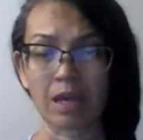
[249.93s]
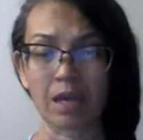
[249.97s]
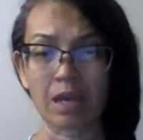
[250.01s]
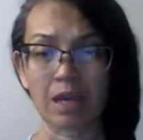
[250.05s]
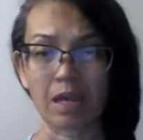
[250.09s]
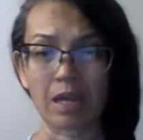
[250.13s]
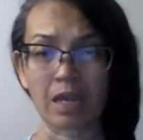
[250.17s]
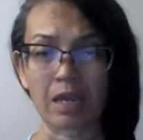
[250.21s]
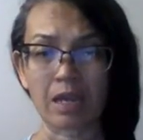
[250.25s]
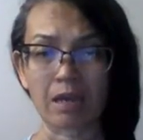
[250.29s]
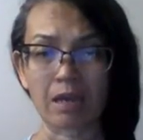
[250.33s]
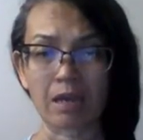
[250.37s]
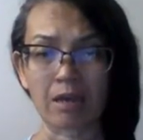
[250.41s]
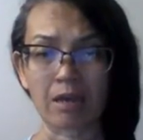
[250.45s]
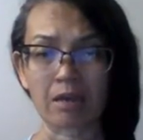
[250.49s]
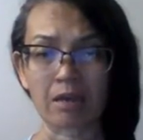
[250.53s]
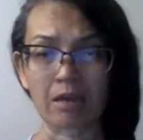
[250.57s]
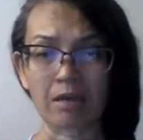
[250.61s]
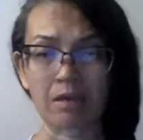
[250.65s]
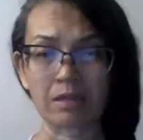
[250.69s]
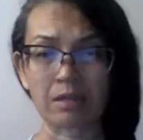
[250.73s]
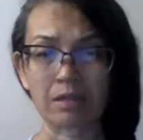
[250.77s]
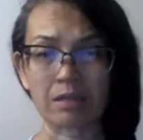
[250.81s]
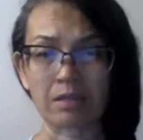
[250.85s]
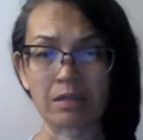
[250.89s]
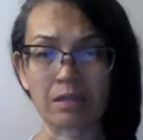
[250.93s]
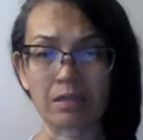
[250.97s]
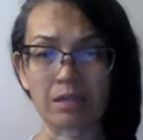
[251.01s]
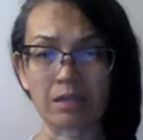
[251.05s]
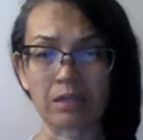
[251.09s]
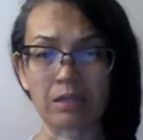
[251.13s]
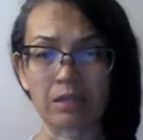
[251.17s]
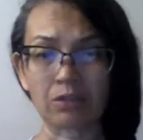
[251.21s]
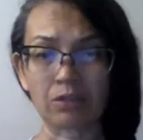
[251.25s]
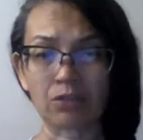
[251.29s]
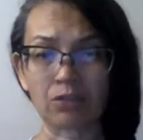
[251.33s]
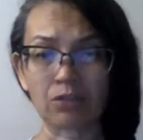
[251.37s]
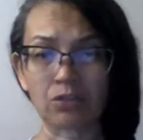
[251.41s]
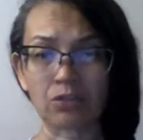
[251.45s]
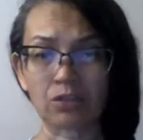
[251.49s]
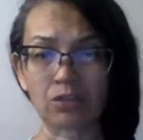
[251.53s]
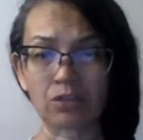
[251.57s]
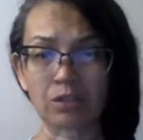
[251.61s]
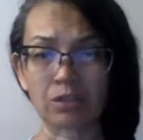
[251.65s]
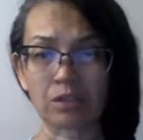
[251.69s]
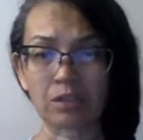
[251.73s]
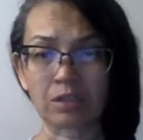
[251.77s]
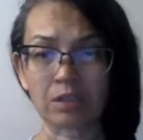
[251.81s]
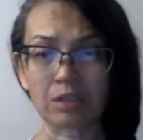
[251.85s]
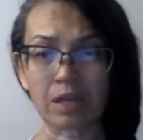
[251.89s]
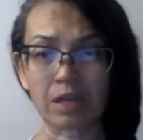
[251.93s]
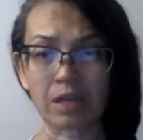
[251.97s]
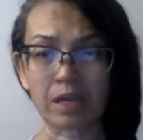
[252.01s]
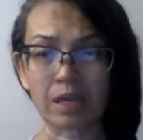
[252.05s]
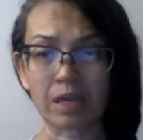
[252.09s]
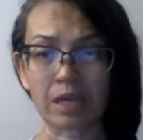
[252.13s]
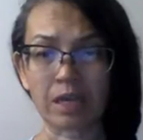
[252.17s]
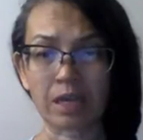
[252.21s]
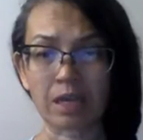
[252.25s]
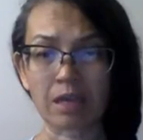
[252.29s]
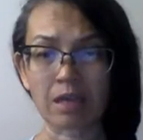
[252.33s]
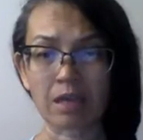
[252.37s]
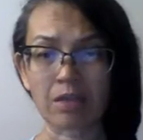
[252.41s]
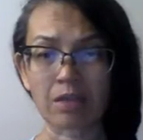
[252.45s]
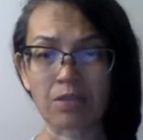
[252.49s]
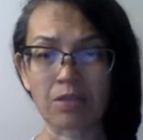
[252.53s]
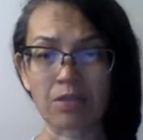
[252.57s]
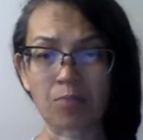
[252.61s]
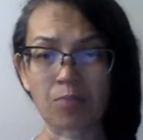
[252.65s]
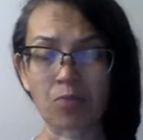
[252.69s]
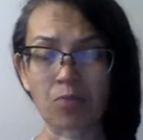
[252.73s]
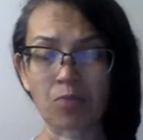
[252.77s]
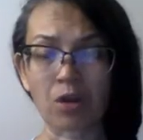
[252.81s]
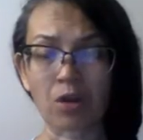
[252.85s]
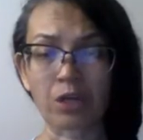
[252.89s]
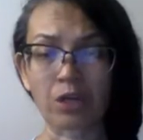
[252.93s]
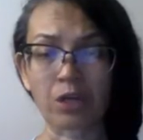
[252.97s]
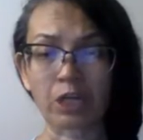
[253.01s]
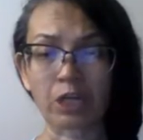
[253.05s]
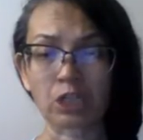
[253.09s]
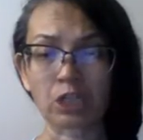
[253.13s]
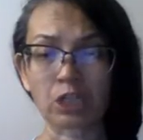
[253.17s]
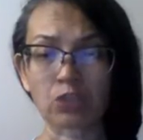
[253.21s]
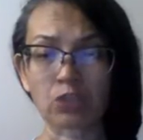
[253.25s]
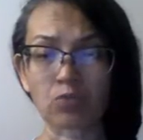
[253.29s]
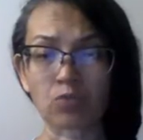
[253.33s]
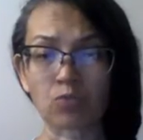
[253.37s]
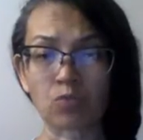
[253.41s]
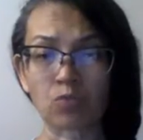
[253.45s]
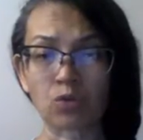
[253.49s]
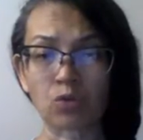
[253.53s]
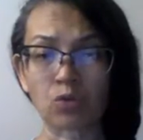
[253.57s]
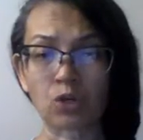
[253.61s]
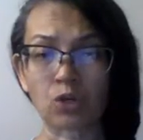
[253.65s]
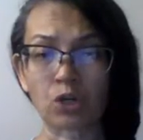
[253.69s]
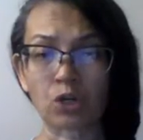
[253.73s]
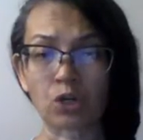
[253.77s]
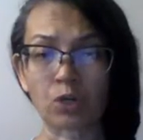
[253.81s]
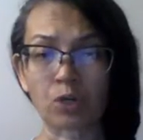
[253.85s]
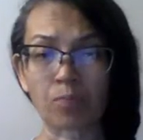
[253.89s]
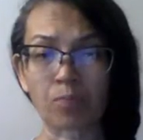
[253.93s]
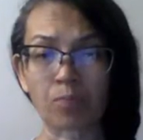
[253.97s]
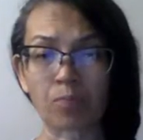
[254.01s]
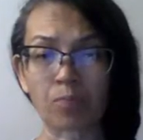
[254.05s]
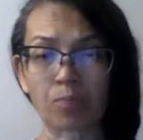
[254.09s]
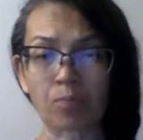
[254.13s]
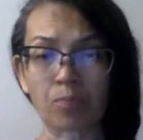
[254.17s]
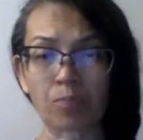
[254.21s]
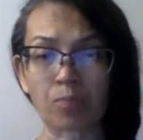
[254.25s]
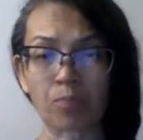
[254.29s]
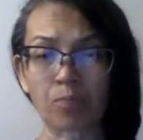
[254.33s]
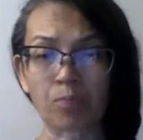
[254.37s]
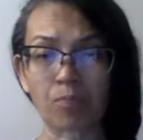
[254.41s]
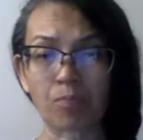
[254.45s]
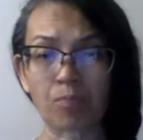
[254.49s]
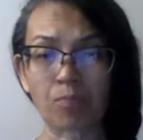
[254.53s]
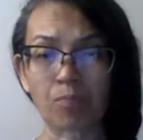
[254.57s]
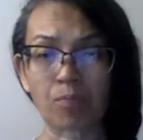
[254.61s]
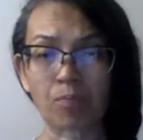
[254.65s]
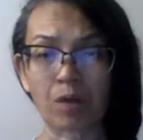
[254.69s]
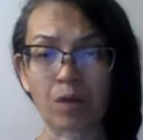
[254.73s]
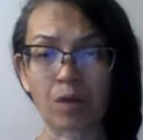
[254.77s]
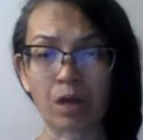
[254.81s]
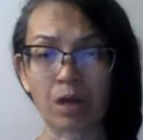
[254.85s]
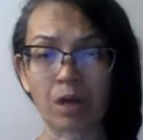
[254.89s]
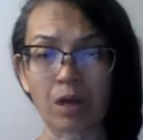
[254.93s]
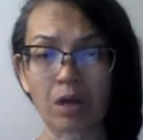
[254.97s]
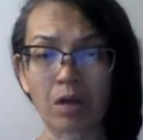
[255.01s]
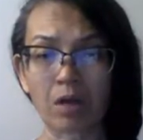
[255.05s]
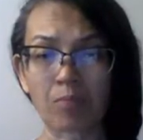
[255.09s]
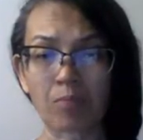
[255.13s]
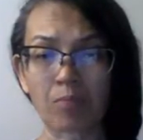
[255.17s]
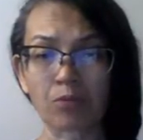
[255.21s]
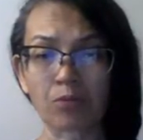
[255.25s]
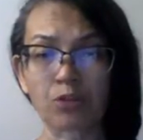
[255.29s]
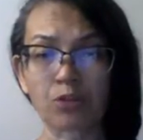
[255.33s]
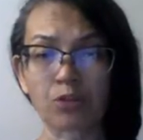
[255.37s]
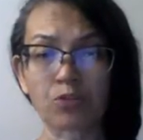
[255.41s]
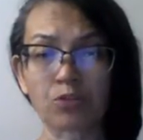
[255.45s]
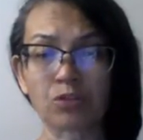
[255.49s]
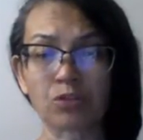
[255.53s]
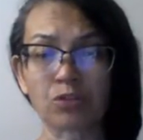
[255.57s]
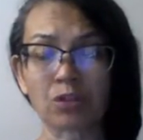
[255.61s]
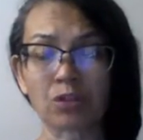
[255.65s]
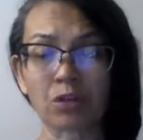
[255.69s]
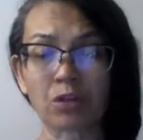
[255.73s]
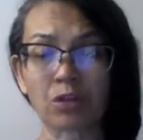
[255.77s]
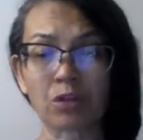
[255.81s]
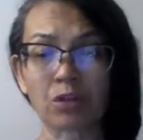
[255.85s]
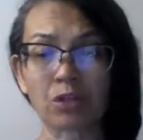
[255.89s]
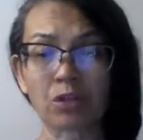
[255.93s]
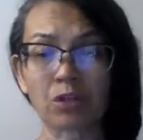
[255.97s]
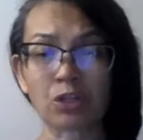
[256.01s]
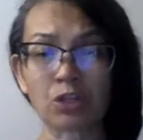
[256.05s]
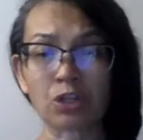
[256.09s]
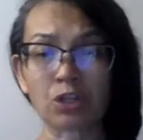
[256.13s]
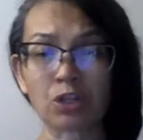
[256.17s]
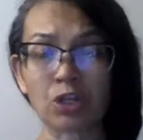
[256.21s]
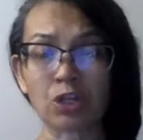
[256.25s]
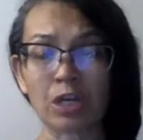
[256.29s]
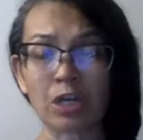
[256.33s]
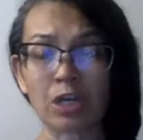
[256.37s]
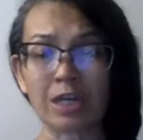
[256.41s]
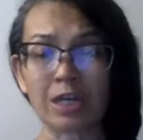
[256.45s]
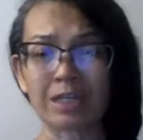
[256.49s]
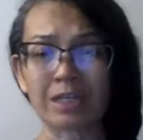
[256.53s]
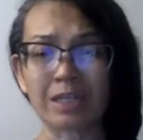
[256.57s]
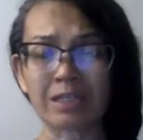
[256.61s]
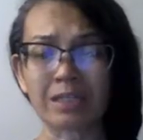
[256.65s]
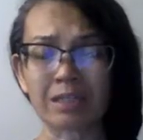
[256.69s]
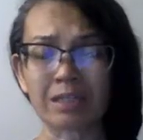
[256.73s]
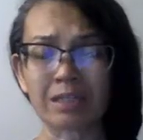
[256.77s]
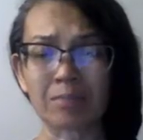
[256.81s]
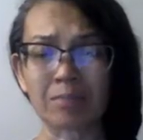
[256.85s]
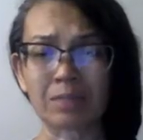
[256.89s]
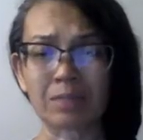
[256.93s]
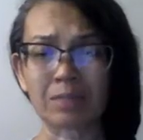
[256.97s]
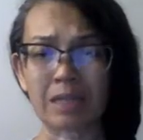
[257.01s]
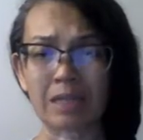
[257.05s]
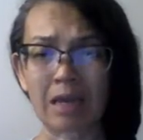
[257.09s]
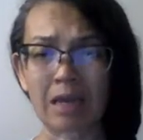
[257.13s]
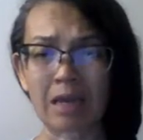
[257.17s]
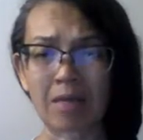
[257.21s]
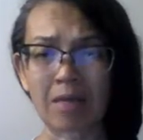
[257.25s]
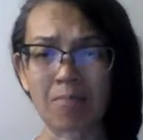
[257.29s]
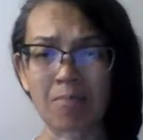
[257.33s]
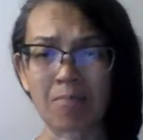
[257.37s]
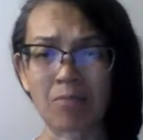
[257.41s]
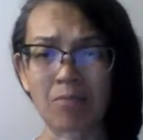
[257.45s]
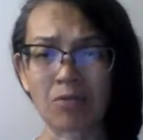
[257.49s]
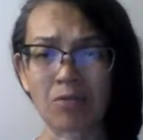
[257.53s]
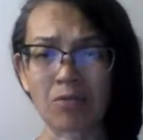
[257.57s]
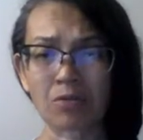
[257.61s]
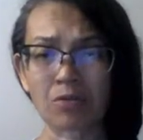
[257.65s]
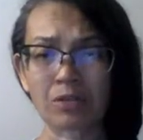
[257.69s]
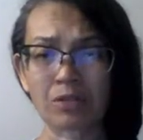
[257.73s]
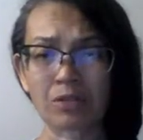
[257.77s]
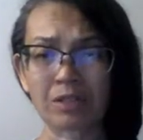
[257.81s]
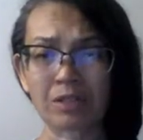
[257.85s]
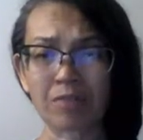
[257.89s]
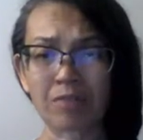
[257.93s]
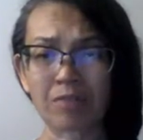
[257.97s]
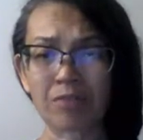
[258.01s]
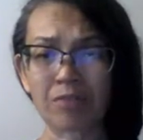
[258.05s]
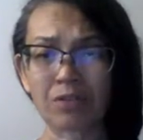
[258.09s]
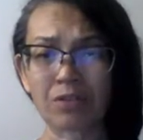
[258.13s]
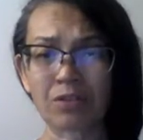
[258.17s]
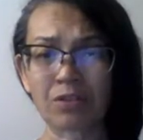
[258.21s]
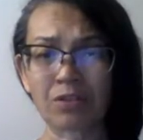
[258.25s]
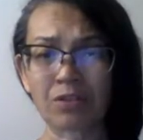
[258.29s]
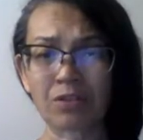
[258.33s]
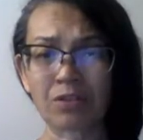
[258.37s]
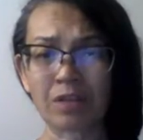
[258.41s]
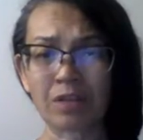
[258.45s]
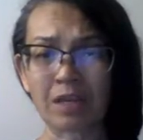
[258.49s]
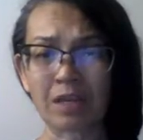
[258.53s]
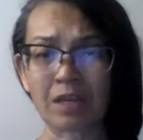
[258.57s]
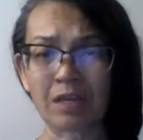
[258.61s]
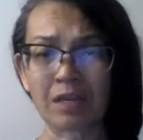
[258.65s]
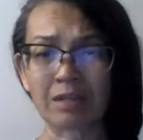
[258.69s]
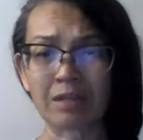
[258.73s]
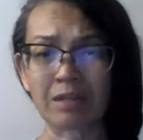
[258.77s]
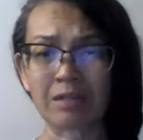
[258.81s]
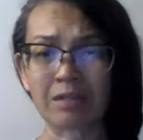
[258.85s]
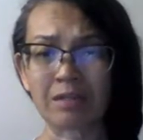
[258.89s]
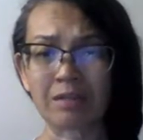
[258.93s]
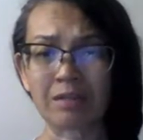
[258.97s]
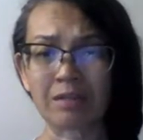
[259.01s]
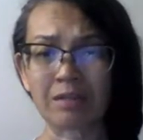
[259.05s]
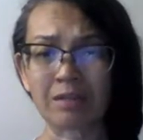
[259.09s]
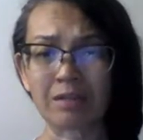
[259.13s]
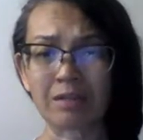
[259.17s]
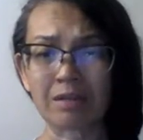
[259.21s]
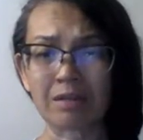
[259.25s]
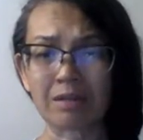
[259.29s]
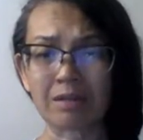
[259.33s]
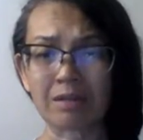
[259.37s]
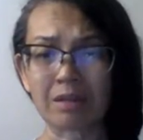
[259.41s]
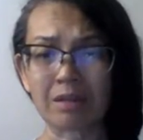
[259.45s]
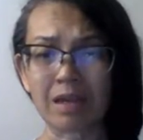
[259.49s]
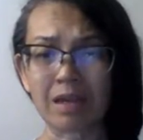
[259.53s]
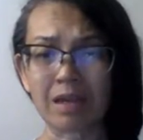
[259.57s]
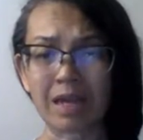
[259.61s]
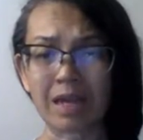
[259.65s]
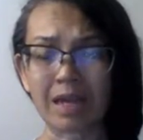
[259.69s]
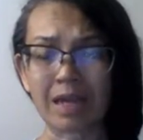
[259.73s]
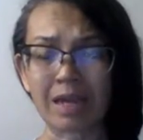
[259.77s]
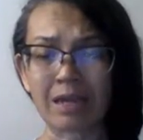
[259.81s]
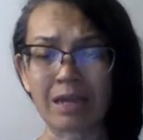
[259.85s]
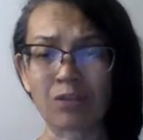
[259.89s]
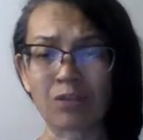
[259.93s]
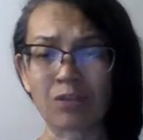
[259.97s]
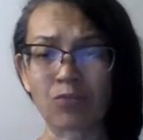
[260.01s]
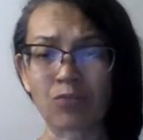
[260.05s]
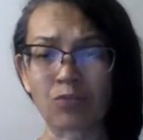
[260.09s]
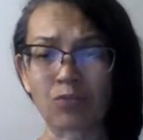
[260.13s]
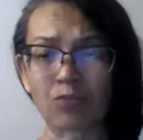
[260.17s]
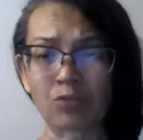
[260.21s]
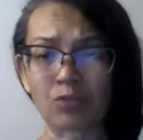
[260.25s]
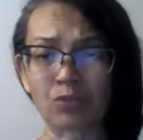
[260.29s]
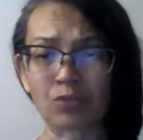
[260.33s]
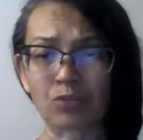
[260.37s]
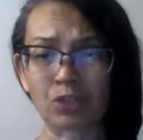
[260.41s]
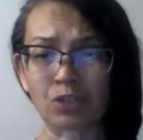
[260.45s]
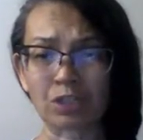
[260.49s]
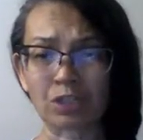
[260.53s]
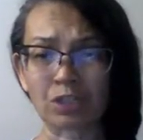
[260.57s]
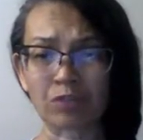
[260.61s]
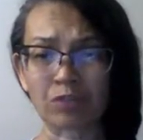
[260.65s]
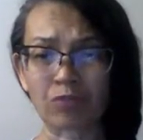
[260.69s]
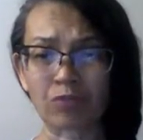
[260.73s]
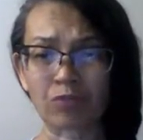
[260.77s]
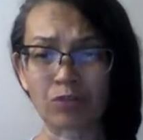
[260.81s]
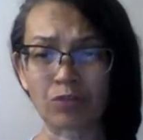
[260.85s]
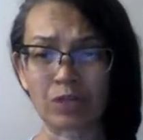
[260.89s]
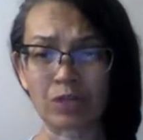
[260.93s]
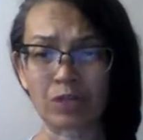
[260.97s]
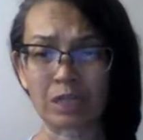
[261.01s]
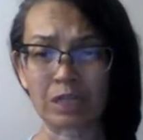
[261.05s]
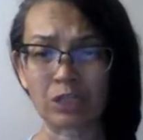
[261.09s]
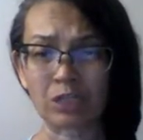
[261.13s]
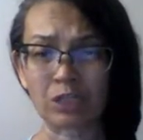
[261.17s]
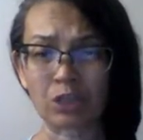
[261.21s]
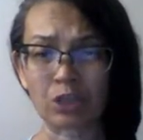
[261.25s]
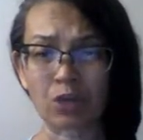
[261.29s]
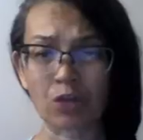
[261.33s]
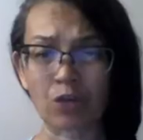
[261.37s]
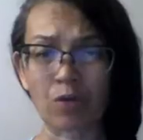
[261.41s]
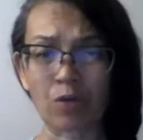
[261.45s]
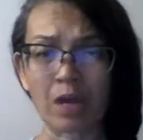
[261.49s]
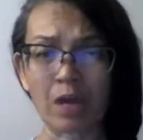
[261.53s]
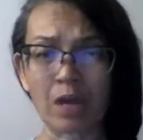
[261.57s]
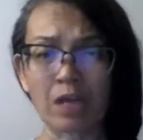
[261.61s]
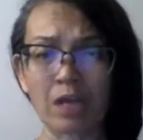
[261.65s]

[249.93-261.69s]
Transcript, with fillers: And it looks like the products were Uh, produced on September seventh and eighth, which was just a few days ago.